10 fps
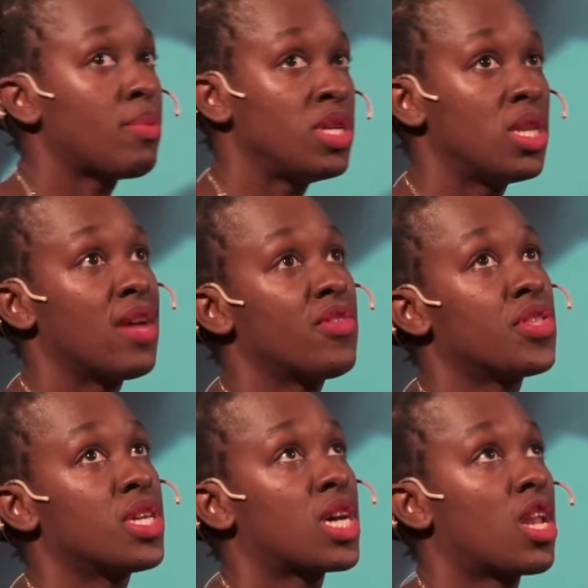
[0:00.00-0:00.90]
mean,
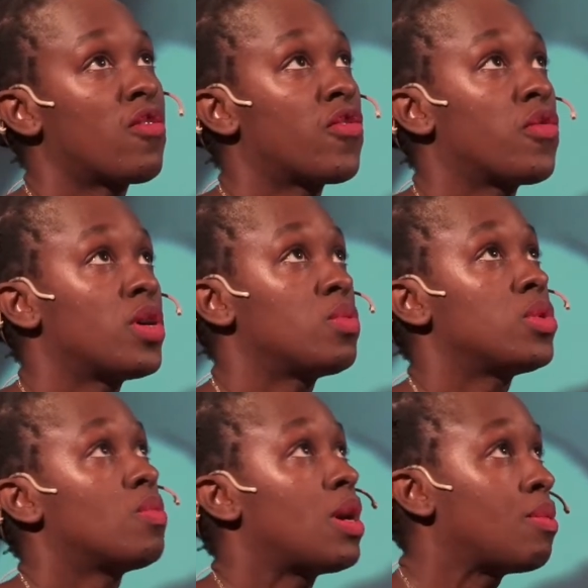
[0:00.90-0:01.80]
everything kind of,
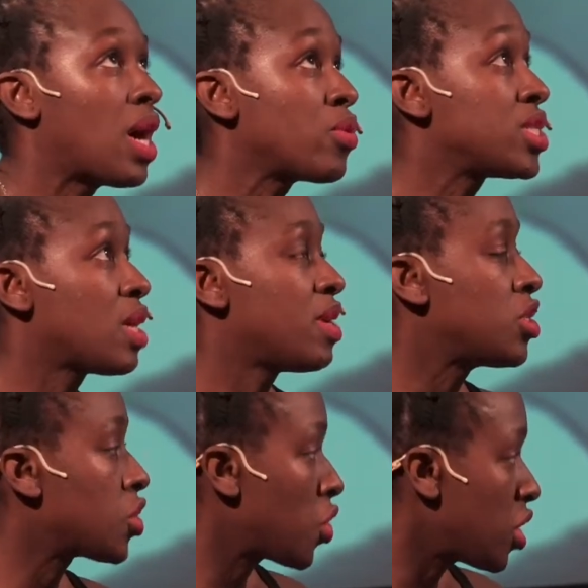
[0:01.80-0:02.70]
I would say my
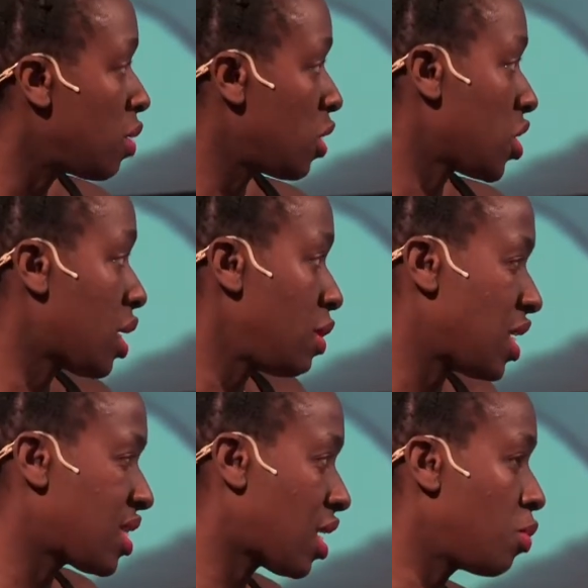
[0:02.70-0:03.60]
journey, because I mean,
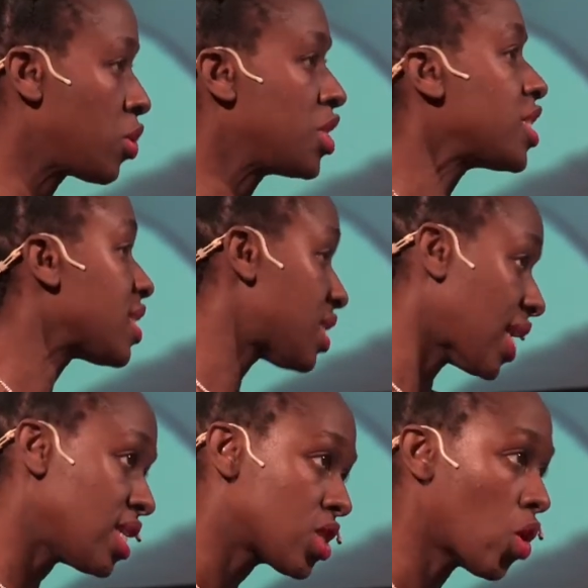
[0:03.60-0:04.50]
I studied political
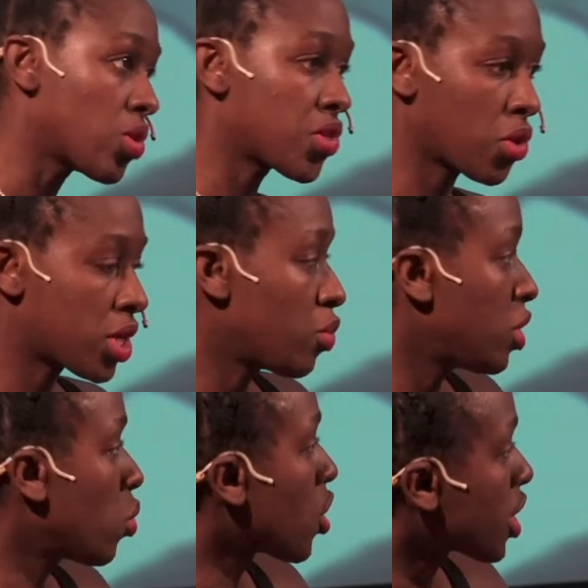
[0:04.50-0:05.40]
science, always thought I
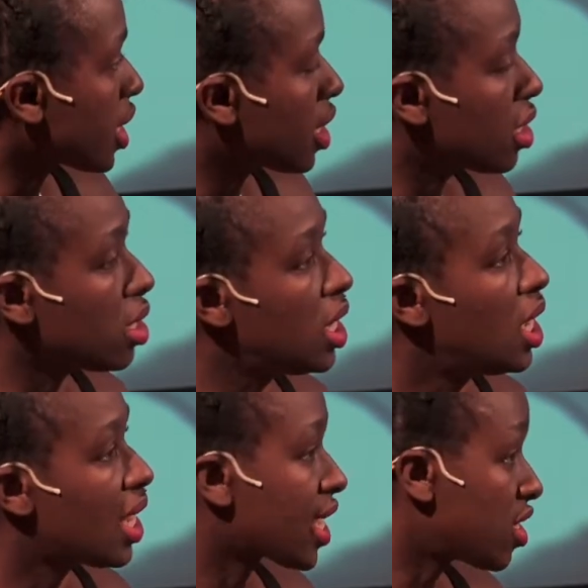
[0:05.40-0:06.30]
will work in
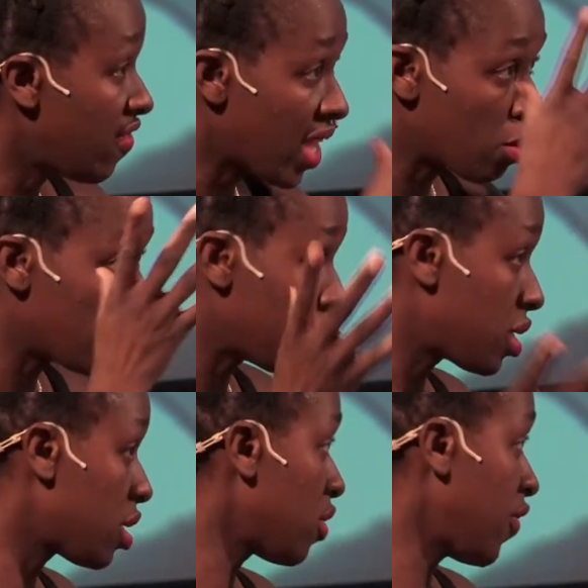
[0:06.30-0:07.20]
like
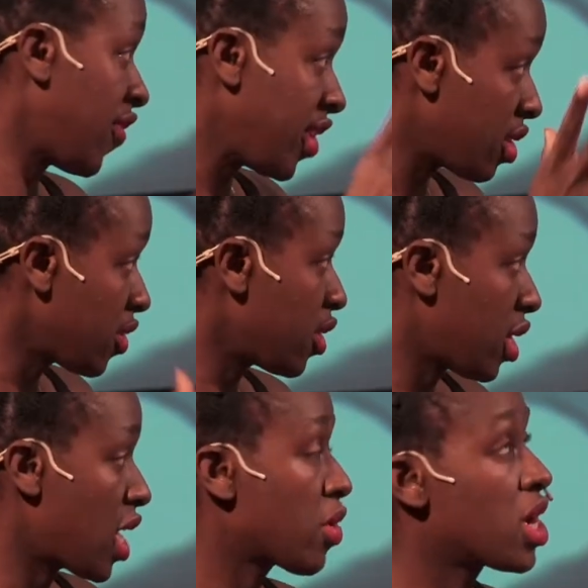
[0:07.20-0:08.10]
development field
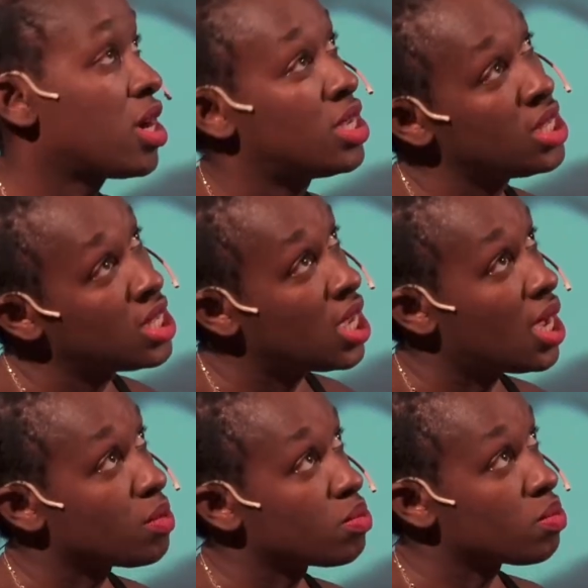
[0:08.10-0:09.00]
area,
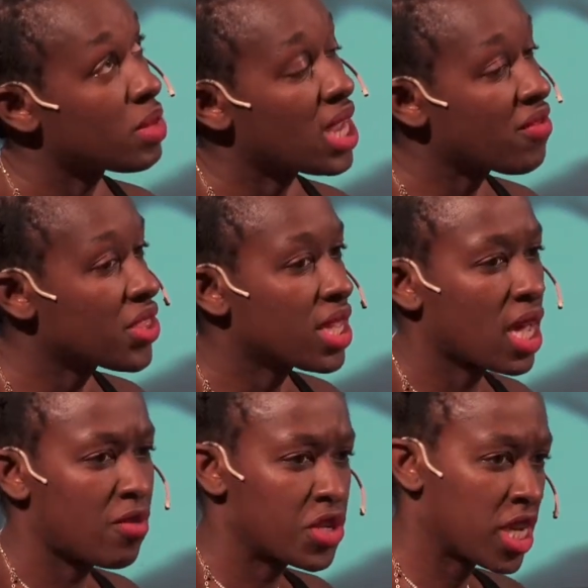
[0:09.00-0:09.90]
but everything
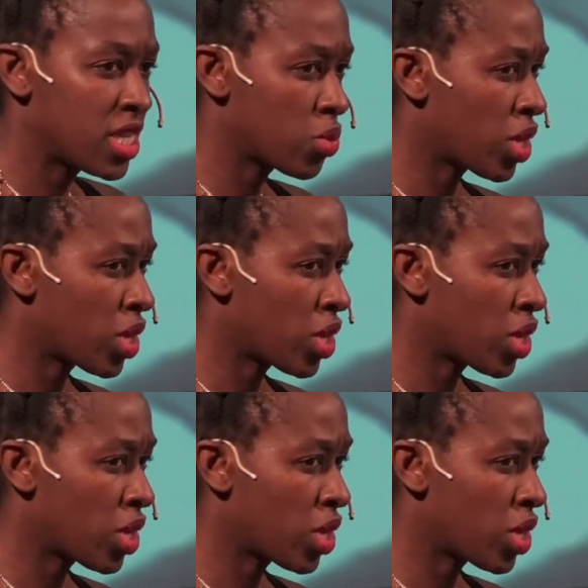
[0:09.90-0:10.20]
kind of changed